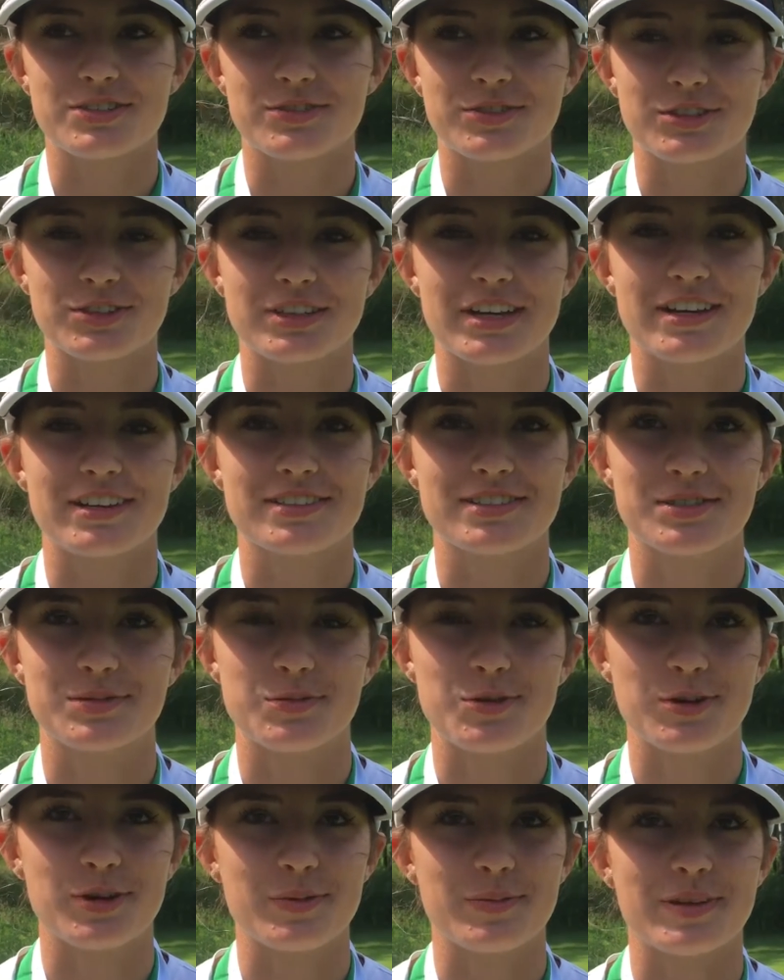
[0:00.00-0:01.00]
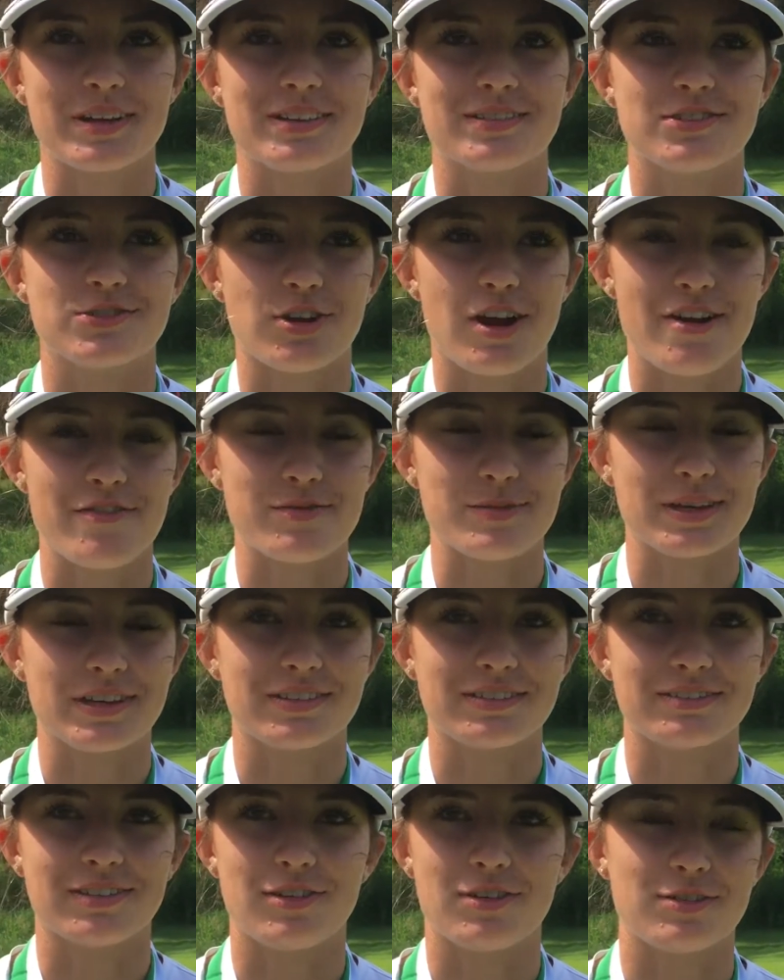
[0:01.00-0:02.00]
For supporting me and driving
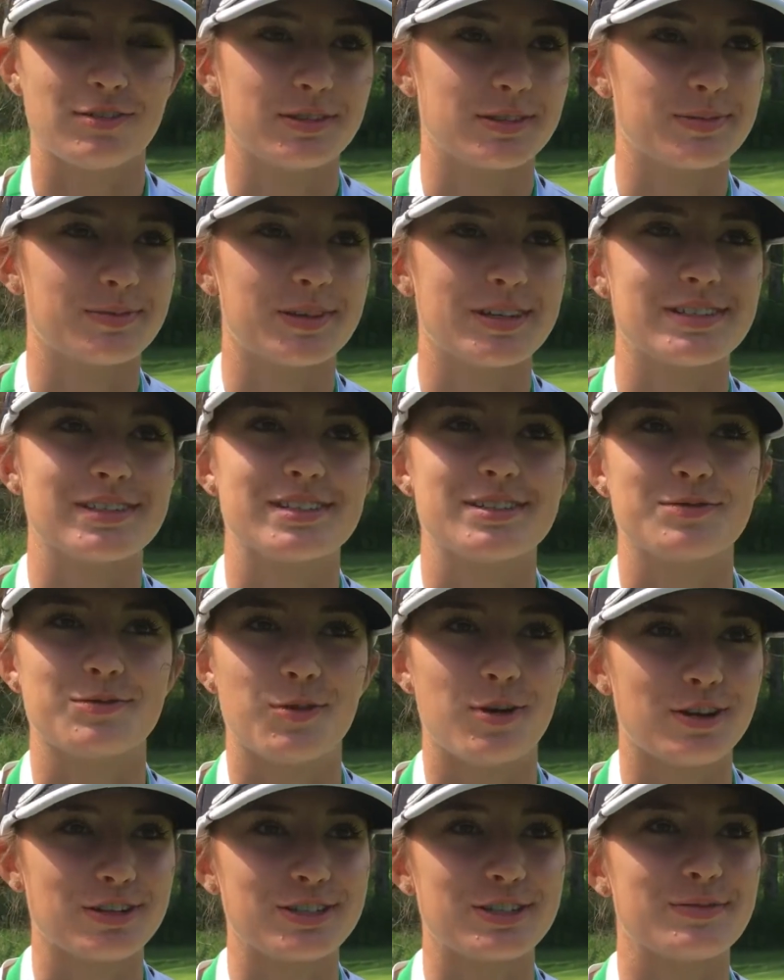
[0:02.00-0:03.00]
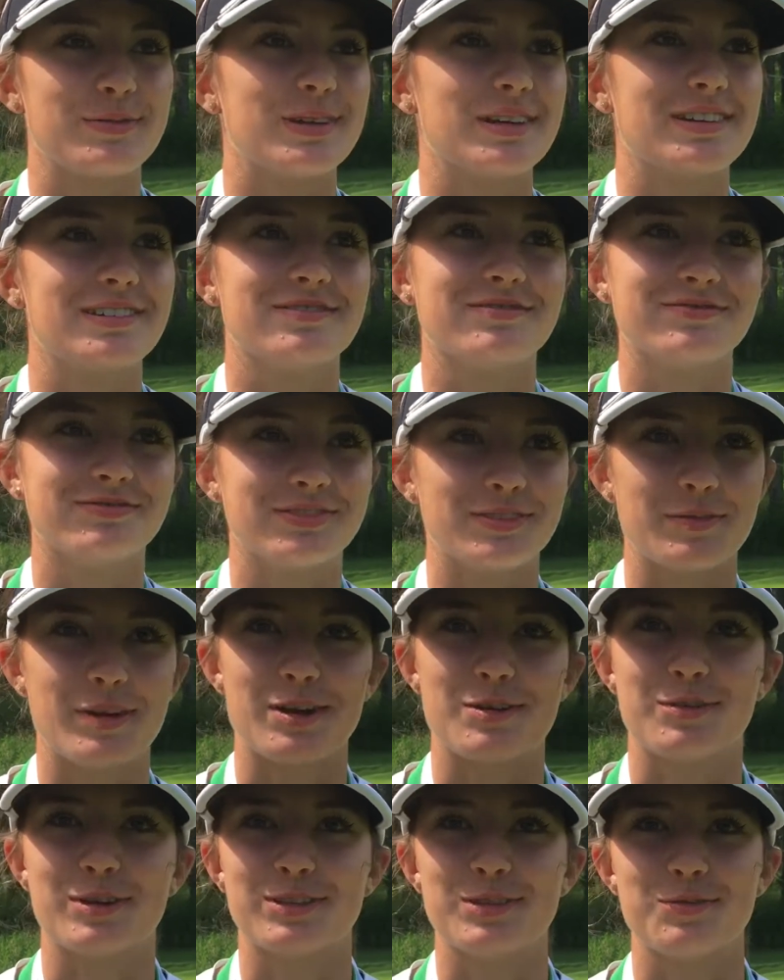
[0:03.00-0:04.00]
me all these places and watching me no
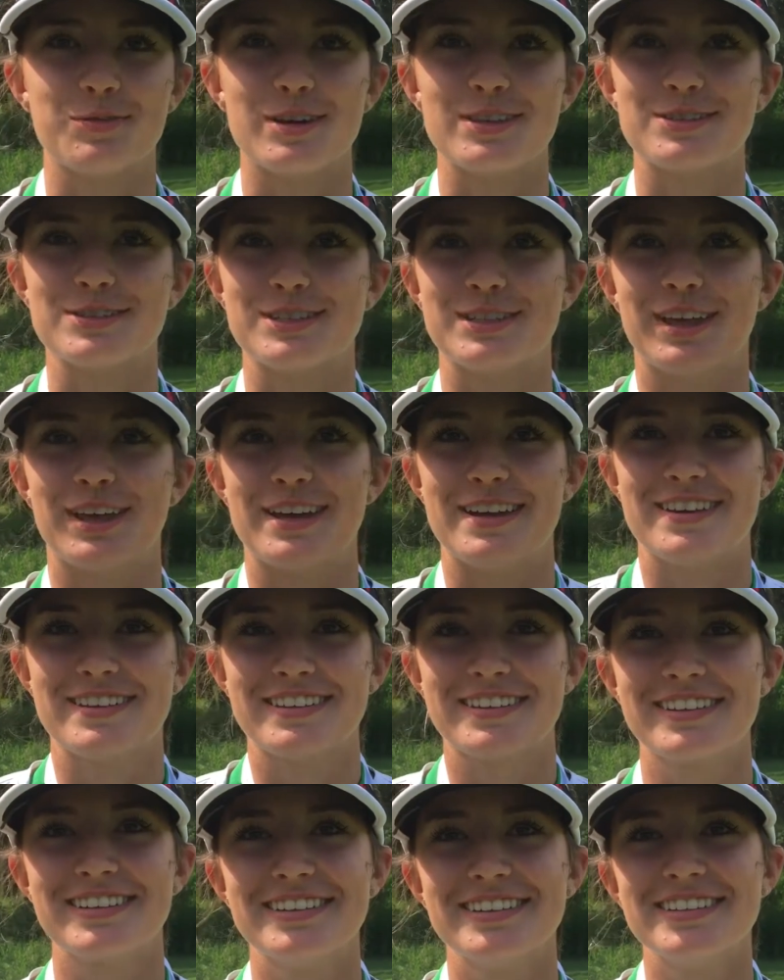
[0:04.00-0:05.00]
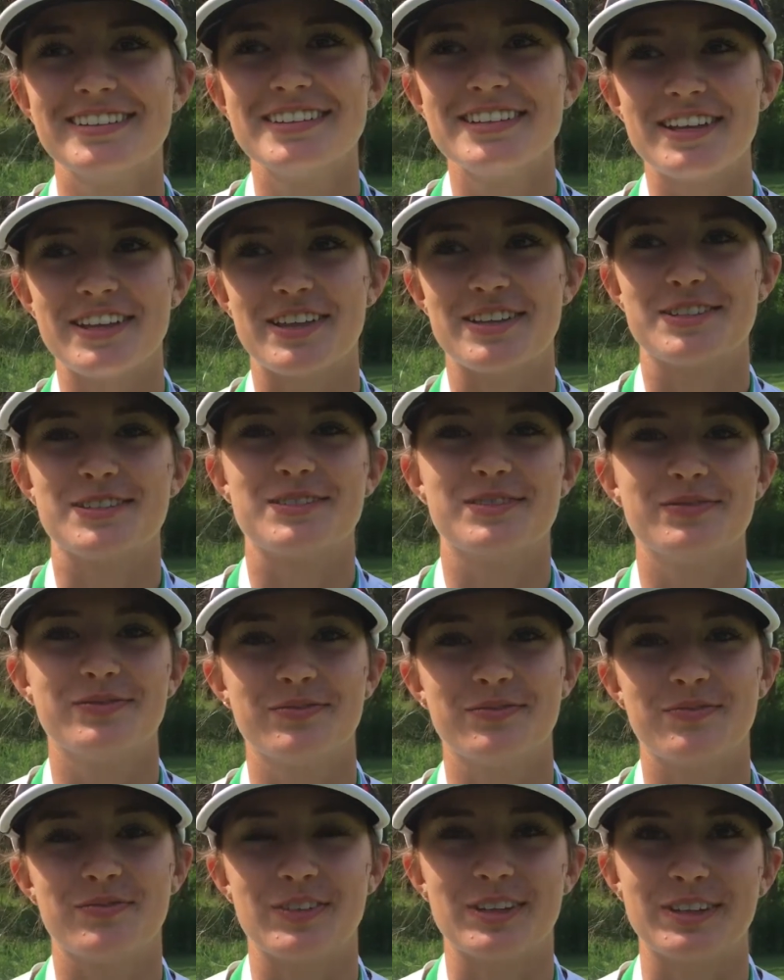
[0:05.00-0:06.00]
matter what the weather's like. It's
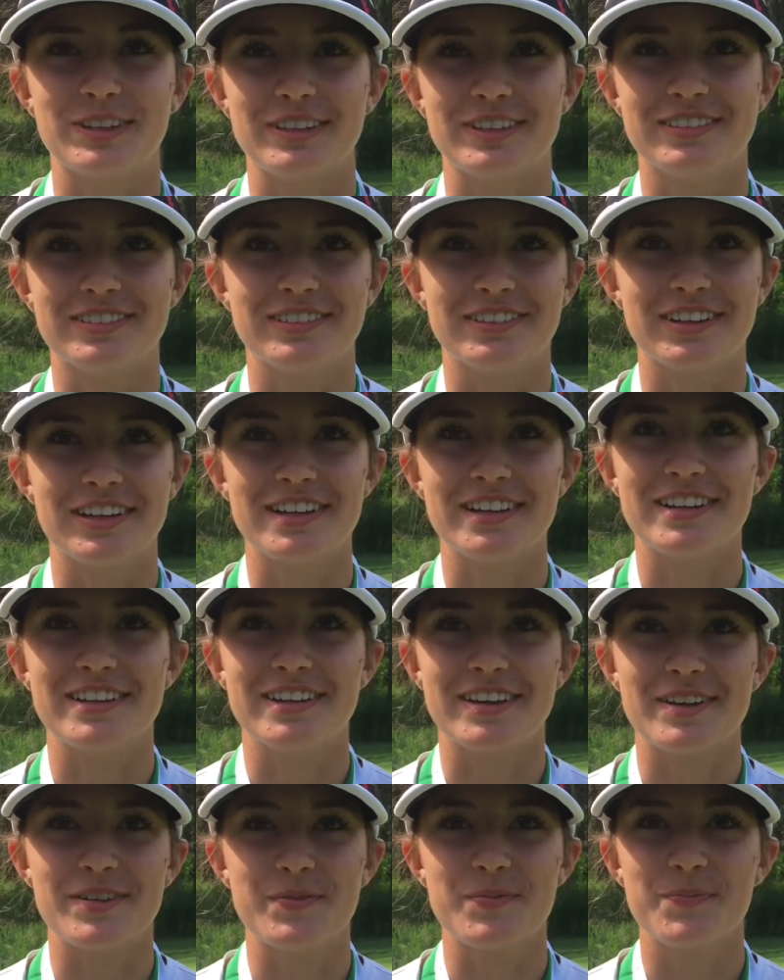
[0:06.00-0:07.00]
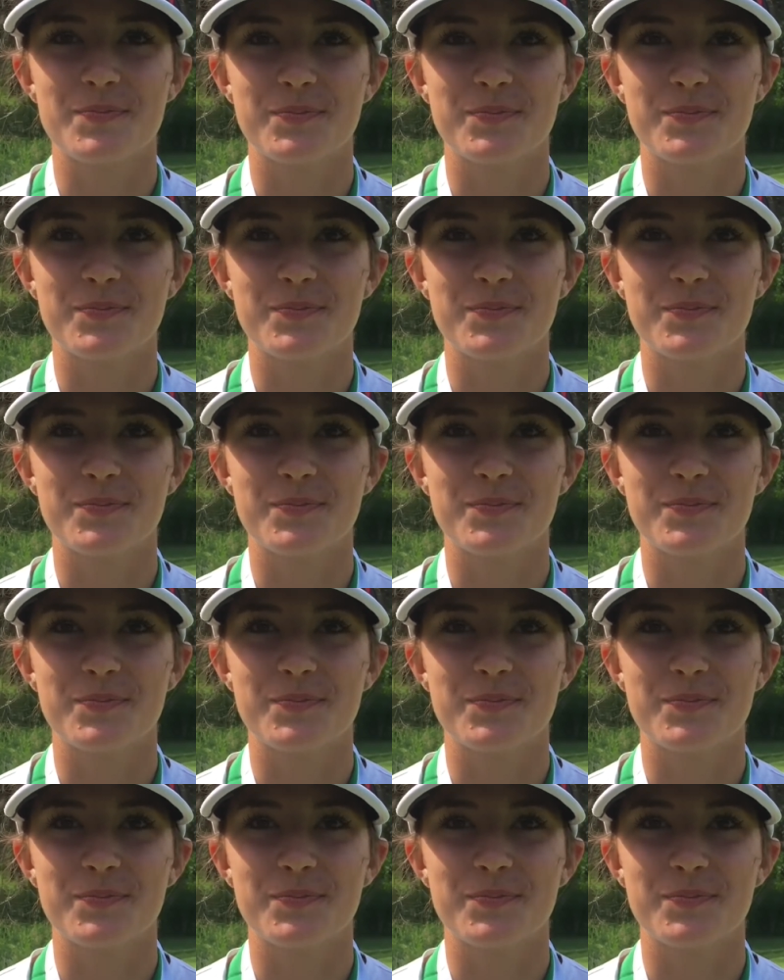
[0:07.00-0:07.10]
really great. Yeah.